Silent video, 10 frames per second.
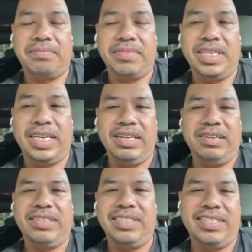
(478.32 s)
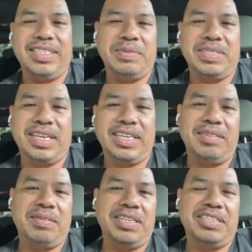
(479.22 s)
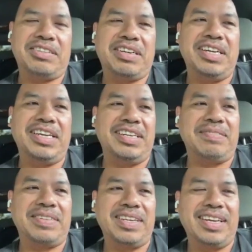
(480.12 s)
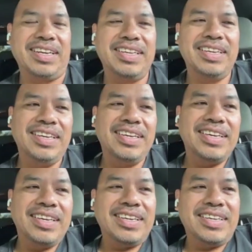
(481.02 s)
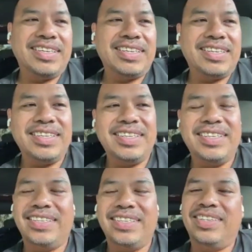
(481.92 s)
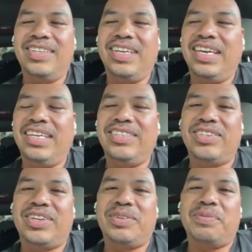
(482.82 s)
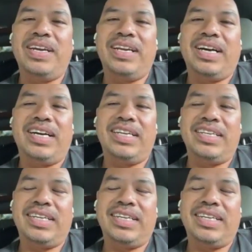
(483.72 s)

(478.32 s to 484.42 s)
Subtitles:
And and he was like, "You want to try?" And we're like, Okay, sure, why not?"